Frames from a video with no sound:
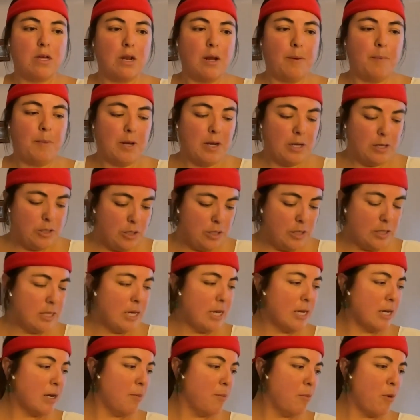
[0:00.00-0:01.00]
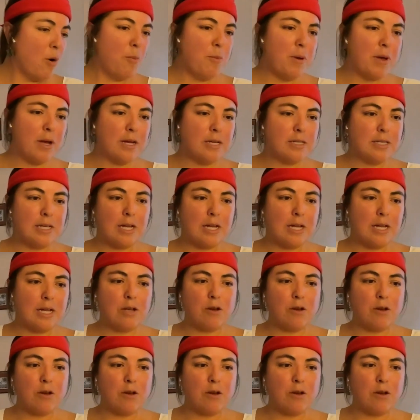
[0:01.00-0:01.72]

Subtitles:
I'm going to just take a moment, because I